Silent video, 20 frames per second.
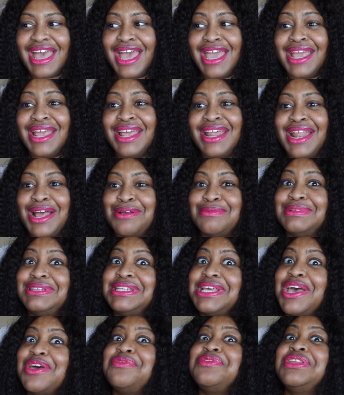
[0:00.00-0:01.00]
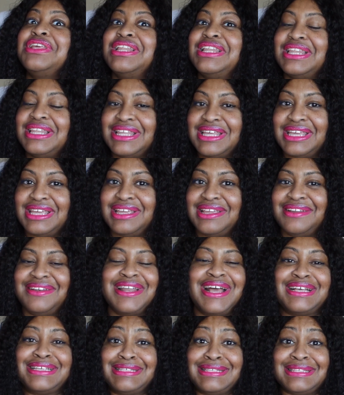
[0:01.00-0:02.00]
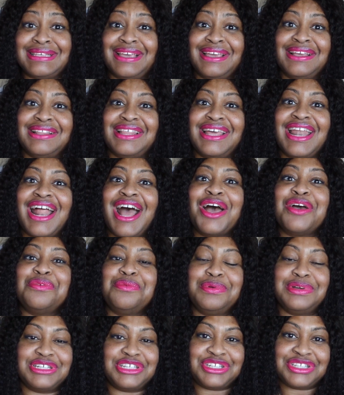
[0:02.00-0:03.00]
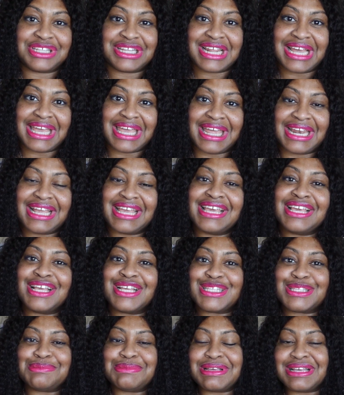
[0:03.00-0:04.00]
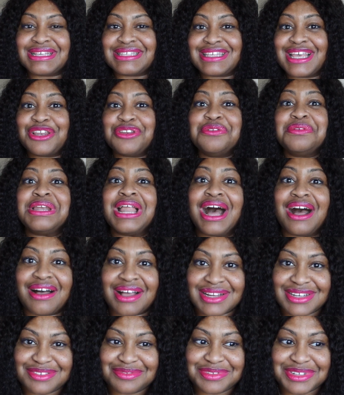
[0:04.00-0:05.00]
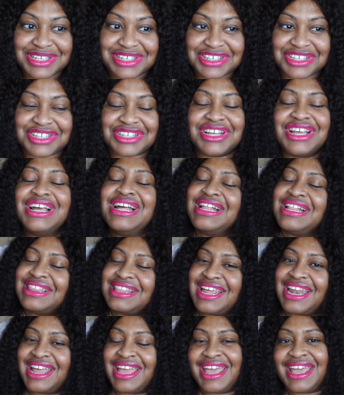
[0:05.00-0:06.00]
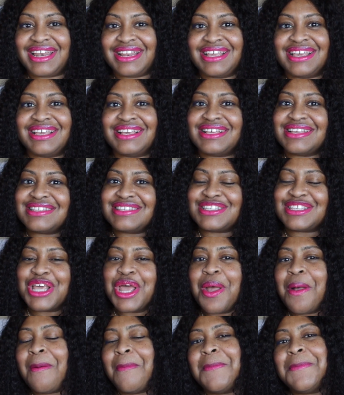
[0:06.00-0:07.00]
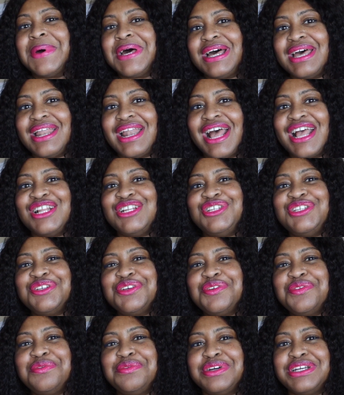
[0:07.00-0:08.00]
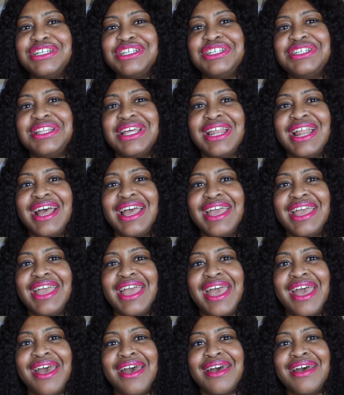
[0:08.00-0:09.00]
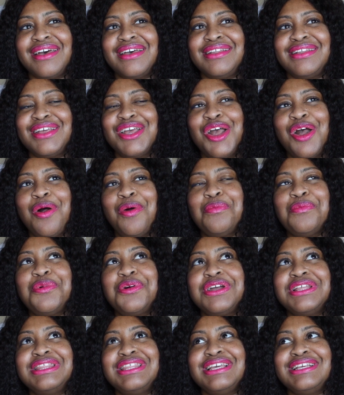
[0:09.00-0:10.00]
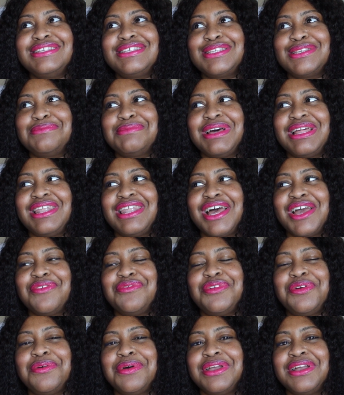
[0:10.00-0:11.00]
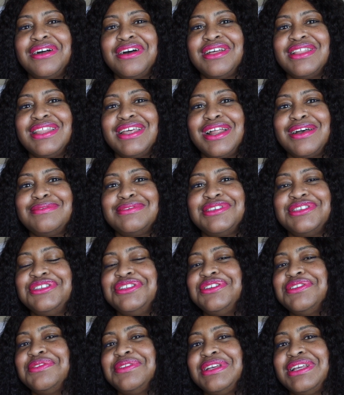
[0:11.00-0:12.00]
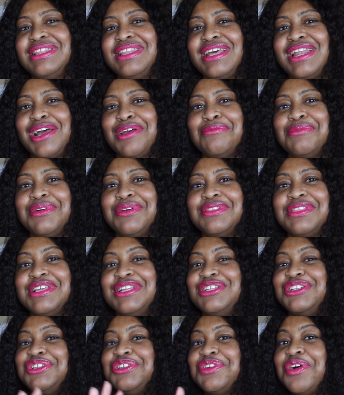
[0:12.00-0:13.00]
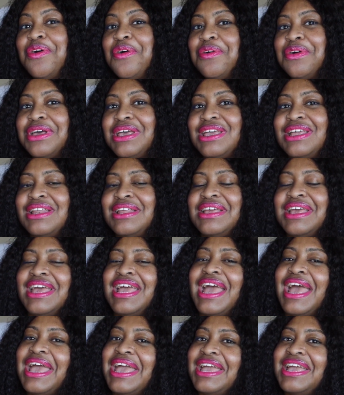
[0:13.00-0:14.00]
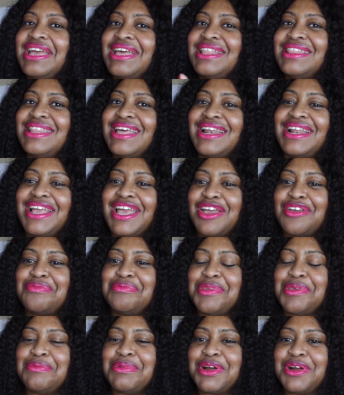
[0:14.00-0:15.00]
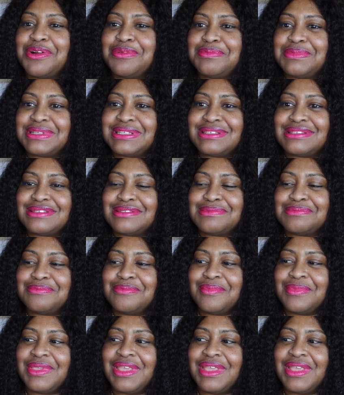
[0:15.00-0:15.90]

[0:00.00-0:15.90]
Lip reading: And I'm definitely not saying that I wish that I had kids, because I do not wish that I had kids. But I do wish that I had more things in my life going on that I was doing that I both enjoyed and that gave me purpose.